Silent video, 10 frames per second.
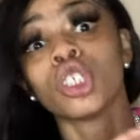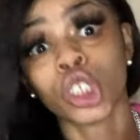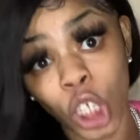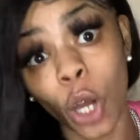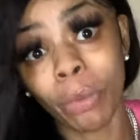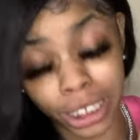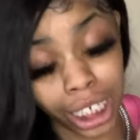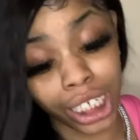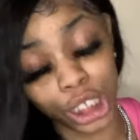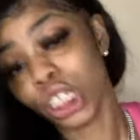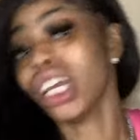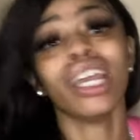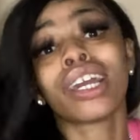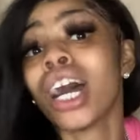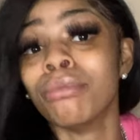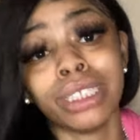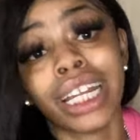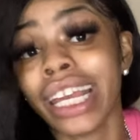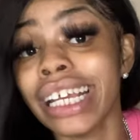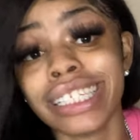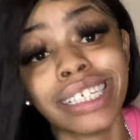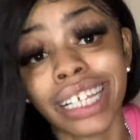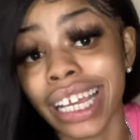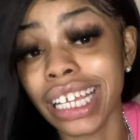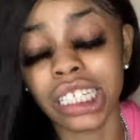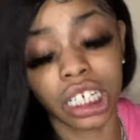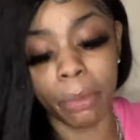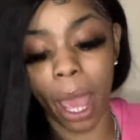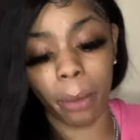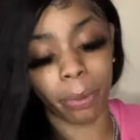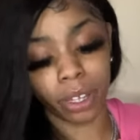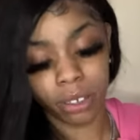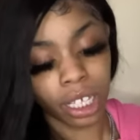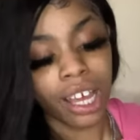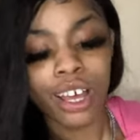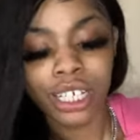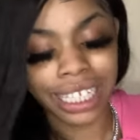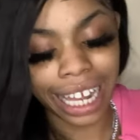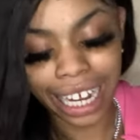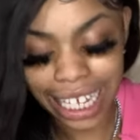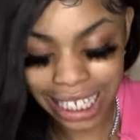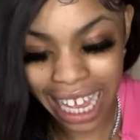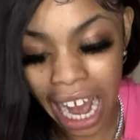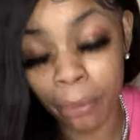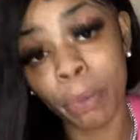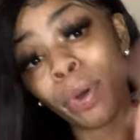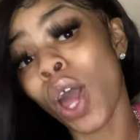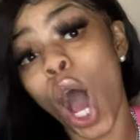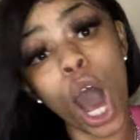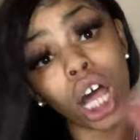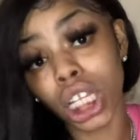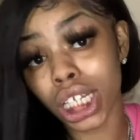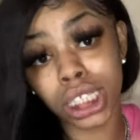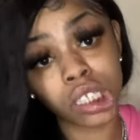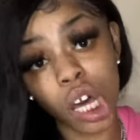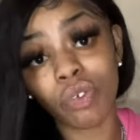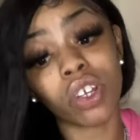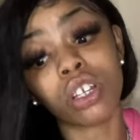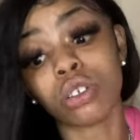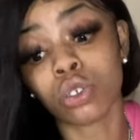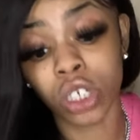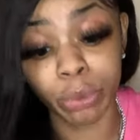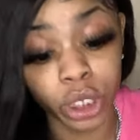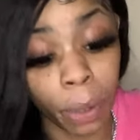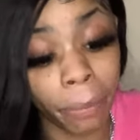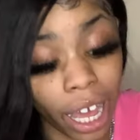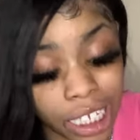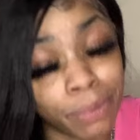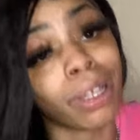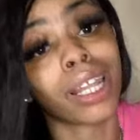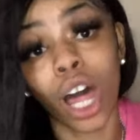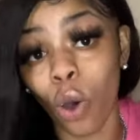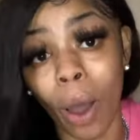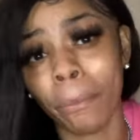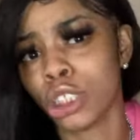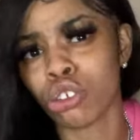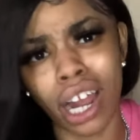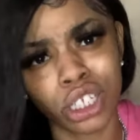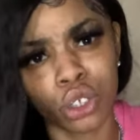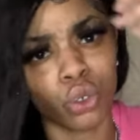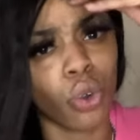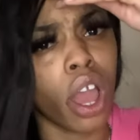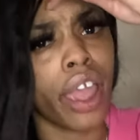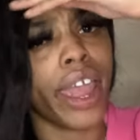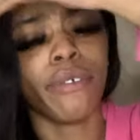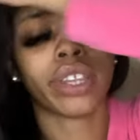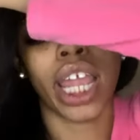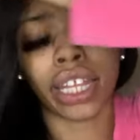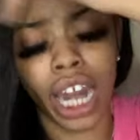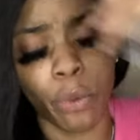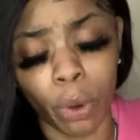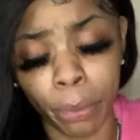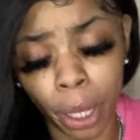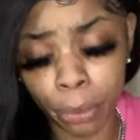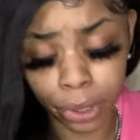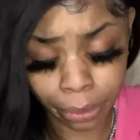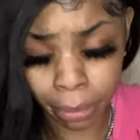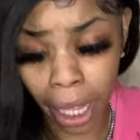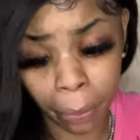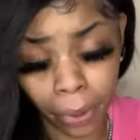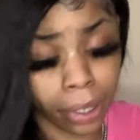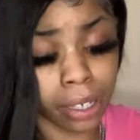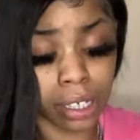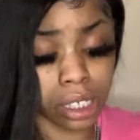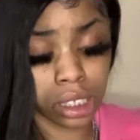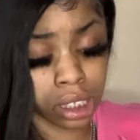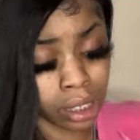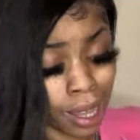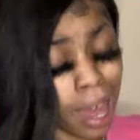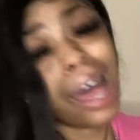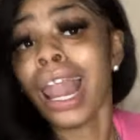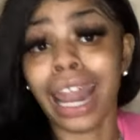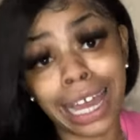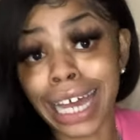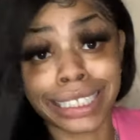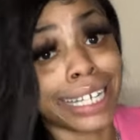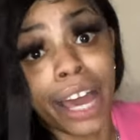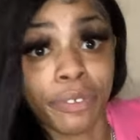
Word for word: so much easier. It comes in handy, handy, baby. So like I said, I'm going to put all of this stuff in the description box below. I'm going to try to everything that I remember, baby, because like I said, I